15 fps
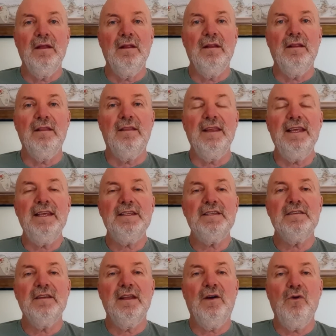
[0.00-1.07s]

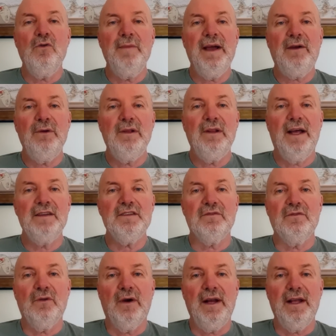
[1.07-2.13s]
These home equity lines of
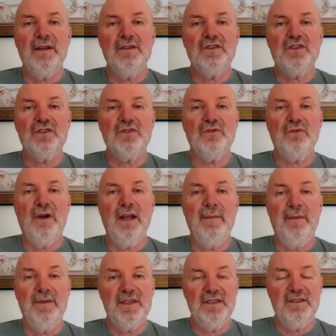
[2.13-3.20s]
credit scream,
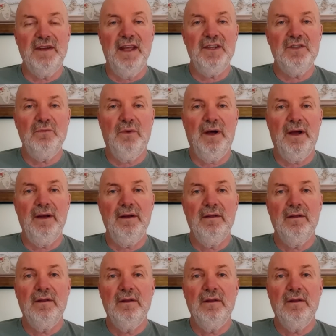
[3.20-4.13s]
and this is nationwide,